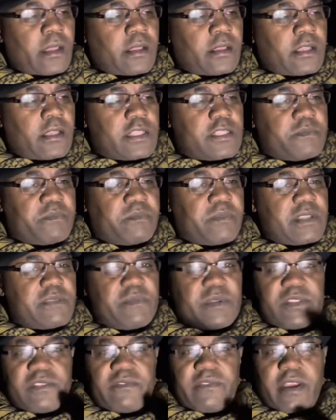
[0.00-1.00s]
let's let's
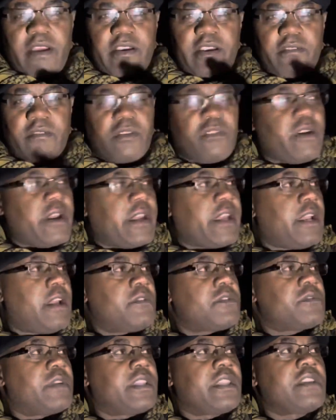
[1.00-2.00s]
mess around here real quick. And I
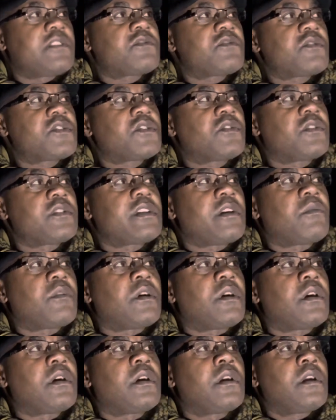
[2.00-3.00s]
was, and these were swords that
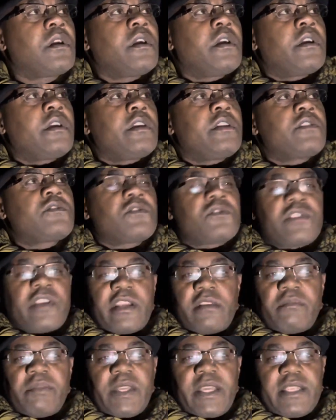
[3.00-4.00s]
were, these were
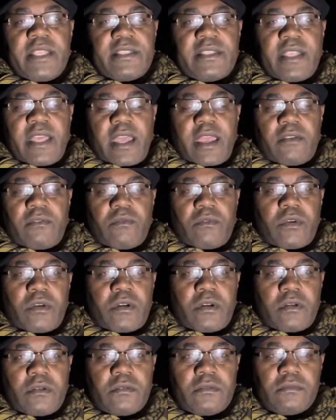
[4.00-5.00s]
training blades that
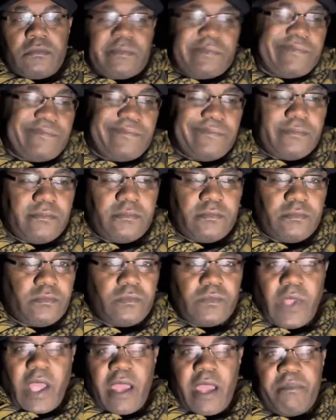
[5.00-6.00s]
were,
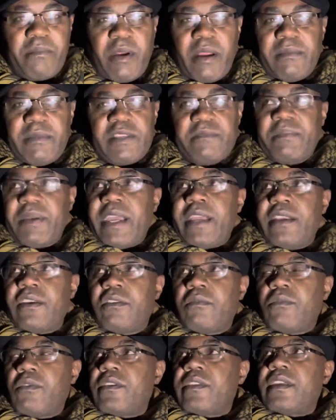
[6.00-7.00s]
I probably paid no
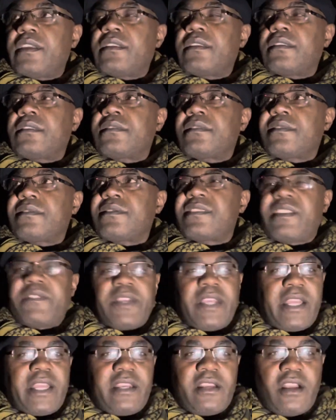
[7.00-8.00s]
more than
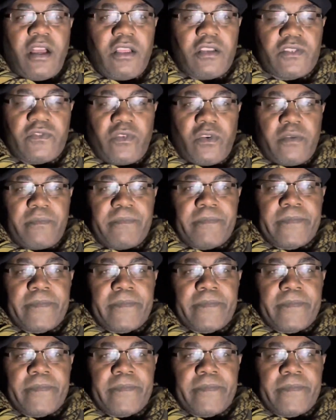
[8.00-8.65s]
70 dollars for them.